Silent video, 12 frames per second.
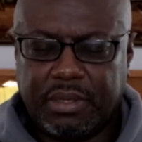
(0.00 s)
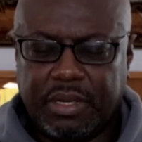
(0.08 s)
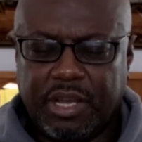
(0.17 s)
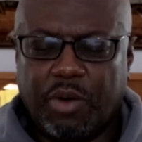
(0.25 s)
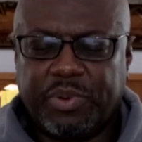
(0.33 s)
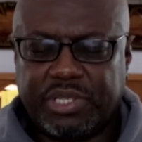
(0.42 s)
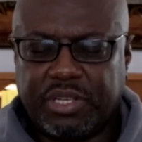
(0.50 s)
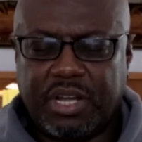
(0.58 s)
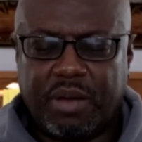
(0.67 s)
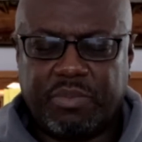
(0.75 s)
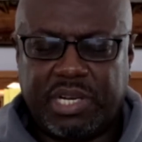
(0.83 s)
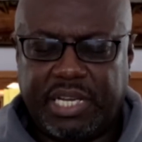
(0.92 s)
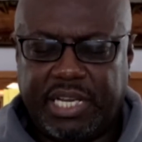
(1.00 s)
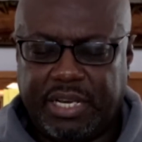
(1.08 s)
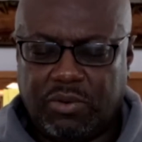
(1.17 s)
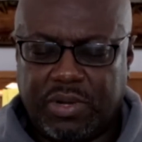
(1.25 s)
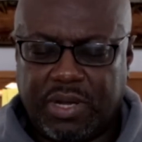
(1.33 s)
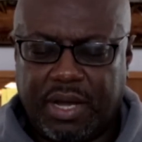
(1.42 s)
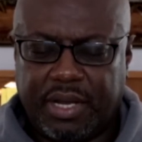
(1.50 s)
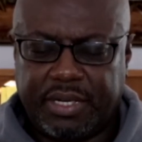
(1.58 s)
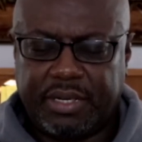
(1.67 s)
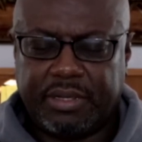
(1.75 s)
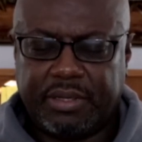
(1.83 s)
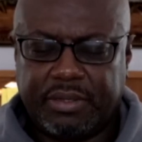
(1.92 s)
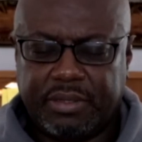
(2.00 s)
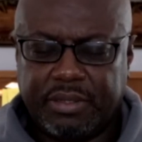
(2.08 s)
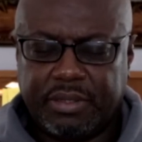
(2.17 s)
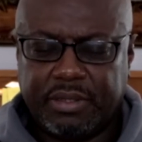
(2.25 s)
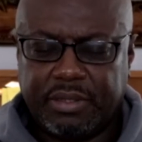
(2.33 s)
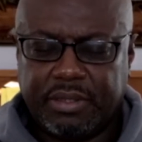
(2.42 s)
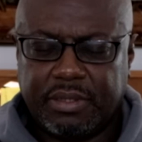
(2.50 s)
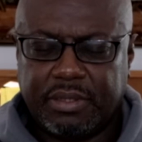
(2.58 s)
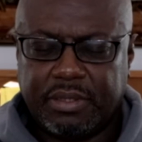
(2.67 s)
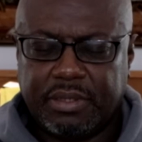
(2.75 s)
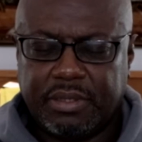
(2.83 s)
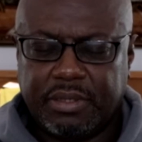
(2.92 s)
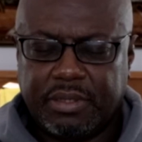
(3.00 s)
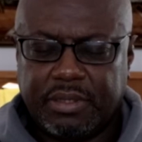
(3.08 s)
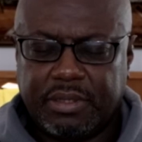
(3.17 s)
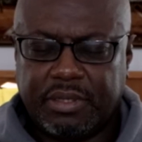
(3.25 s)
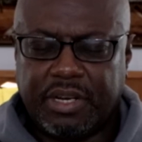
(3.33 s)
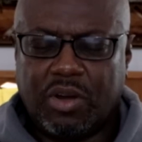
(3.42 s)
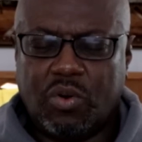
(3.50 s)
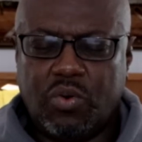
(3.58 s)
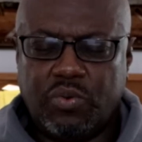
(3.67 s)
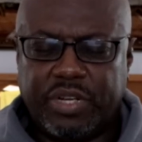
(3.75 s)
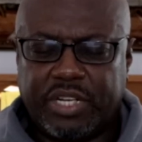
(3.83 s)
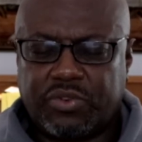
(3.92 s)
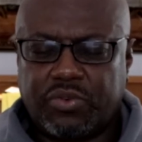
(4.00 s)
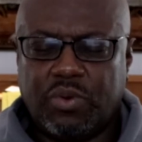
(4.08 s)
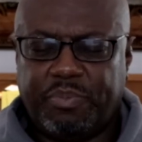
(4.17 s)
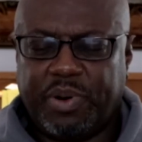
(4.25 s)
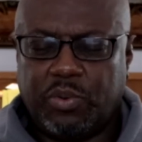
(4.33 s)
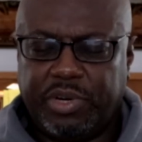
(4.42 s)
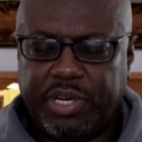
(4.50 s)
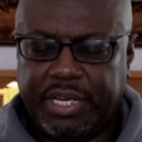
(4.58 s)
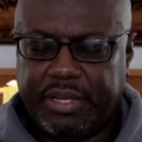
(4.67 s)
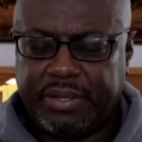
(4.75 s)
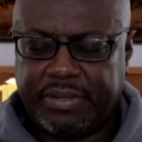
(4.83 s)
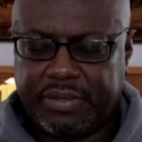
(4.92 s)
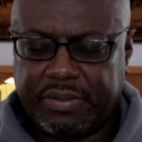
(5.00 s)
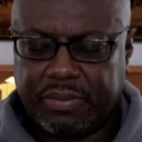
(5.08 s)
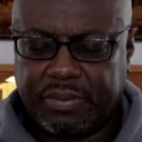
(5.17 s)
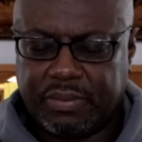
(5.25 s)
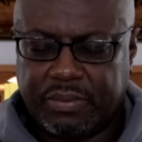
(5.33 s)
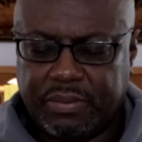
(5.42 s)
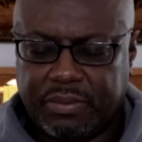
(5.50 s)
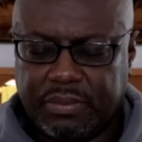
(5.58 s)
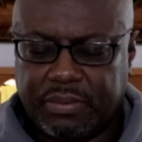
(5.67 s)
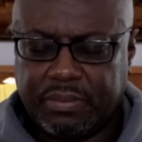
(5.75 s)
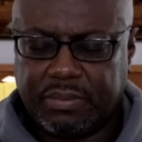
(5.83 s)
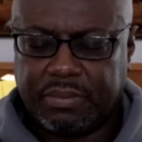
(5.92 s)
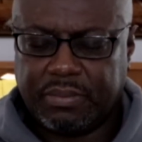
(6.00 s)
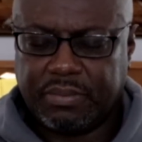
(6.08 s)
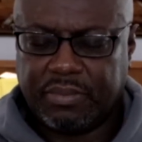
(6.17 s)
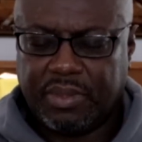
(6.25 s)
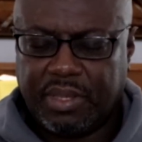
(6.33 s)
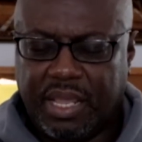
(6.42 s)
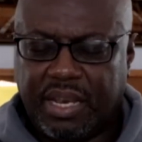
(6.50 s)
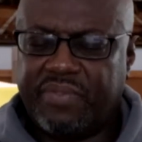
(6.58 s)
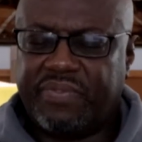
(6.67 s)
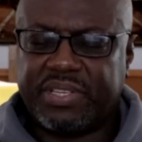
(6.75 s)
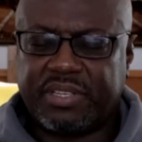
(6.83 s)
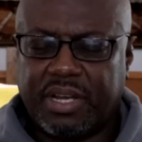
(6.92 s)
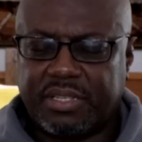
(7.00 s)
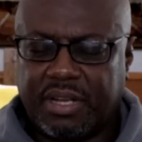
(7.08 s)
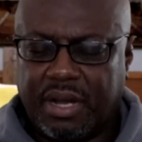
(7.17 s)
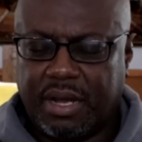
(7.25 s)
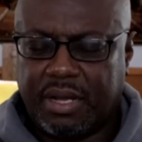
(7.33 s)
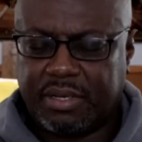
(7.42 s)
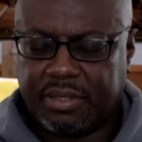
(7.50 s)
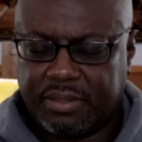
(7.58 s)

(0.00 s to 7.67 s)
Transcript: help us to come clean, oh God, and to know who that true opponent is. And if it's us, God,